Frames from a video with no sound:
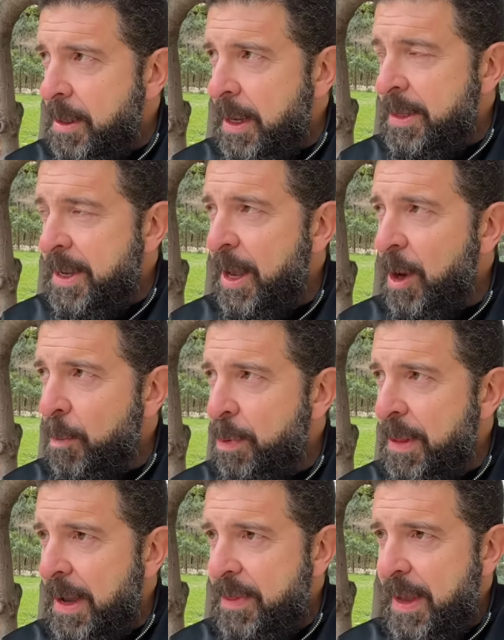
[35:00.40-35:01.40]
and help
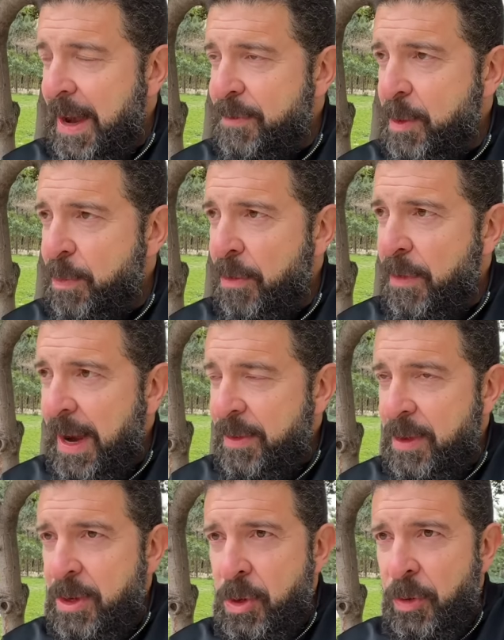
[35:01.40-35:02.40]
that they have to provide
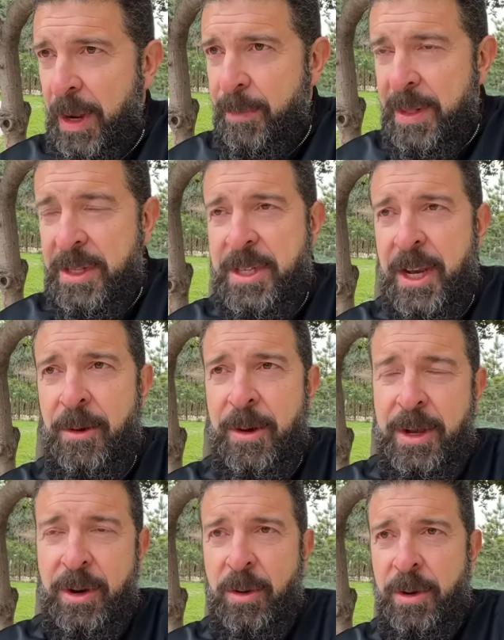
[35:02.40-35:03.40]
the Ukraine military
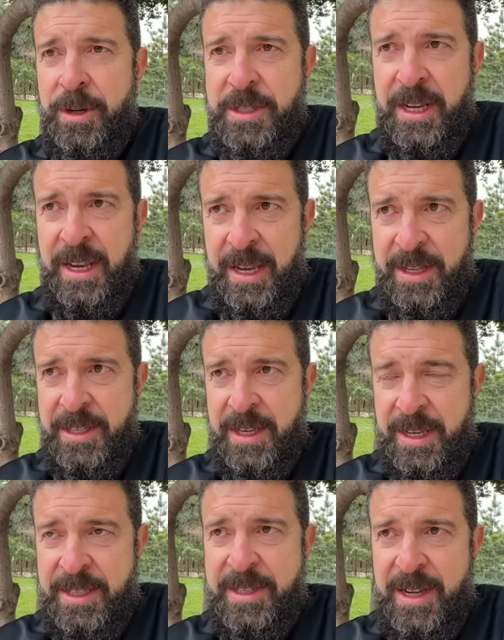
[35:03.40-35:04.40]
in order to hit
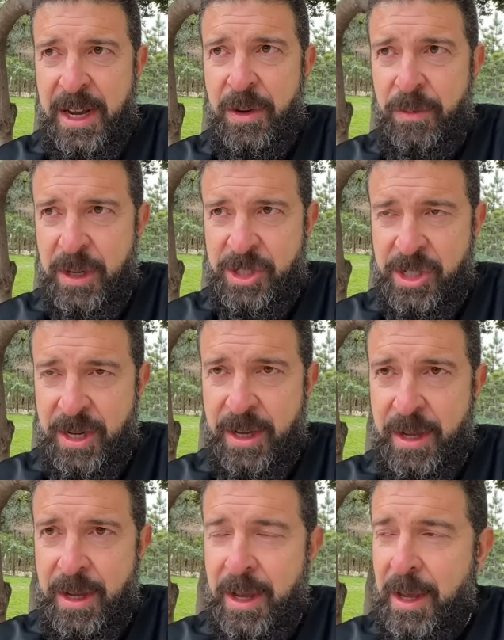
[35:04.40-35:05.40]
inside of Russia,
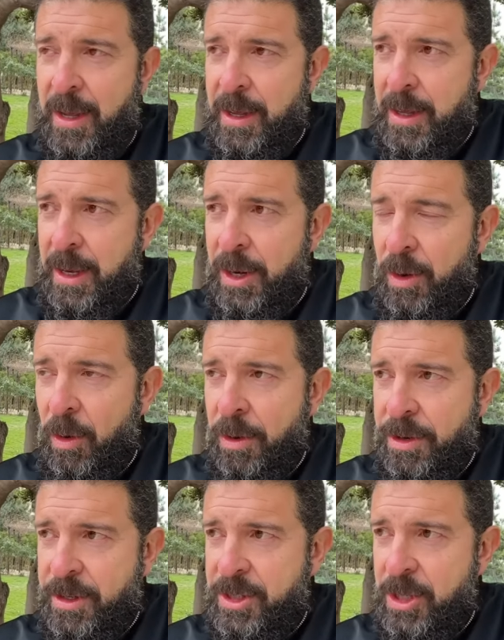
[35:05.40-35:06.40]
in
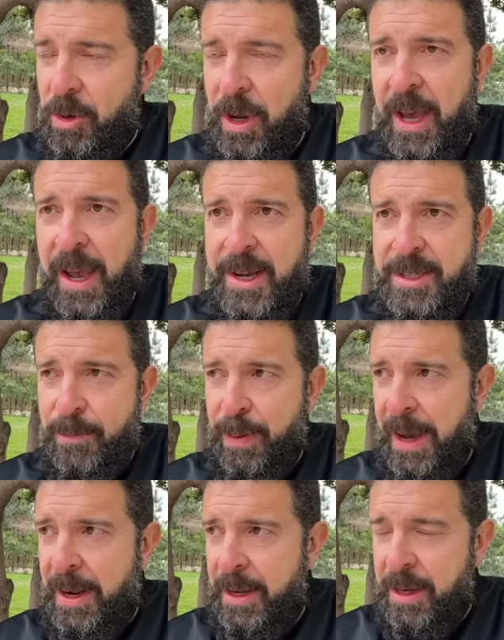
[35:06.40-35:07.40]
order to sow chaos and
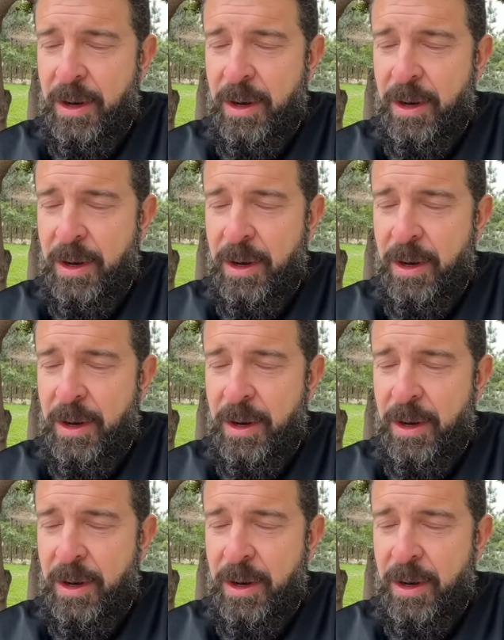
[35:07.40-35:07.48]
panic.